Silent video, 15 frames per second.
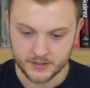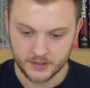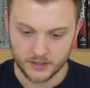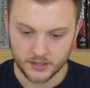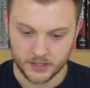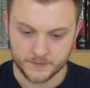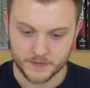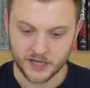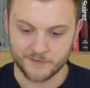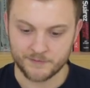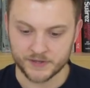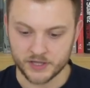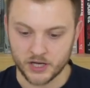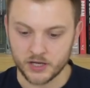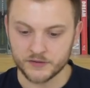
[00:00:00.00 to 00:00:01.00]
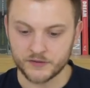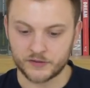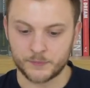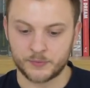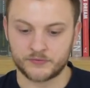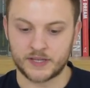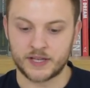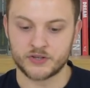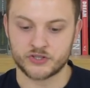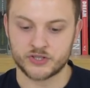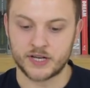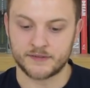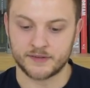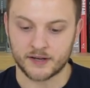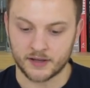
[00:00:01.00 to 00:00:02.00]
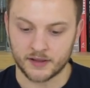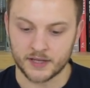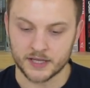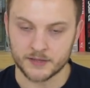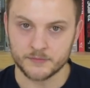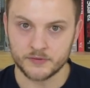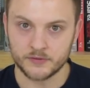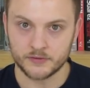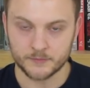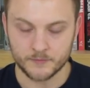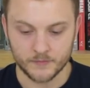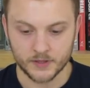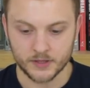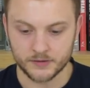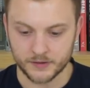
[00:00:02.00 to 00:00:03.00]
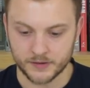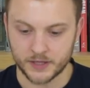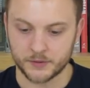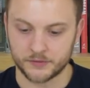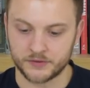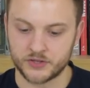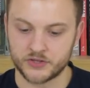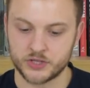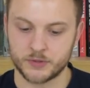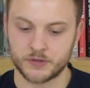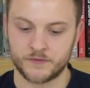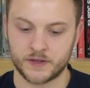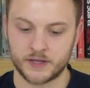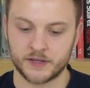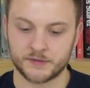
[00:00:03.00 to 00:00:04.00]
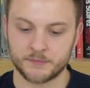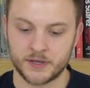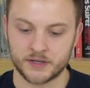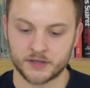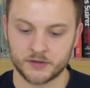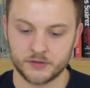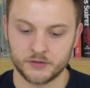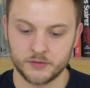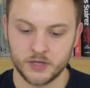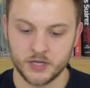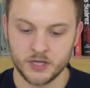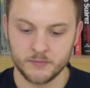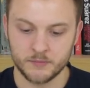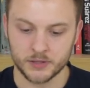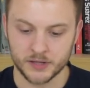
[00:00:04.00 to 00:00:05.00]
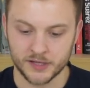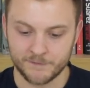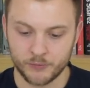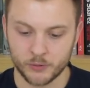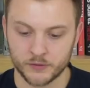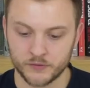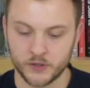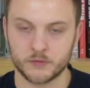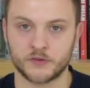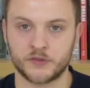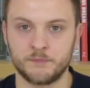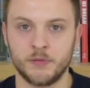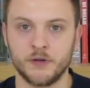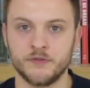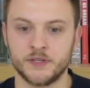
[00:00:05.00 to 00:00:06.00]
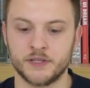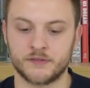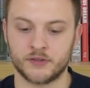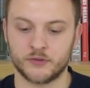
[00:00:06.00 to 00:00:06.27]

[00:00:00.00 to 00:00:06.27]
There have been unsubstantiated claims that there is an issue with Fekir's medical, but Liverpool have not responded.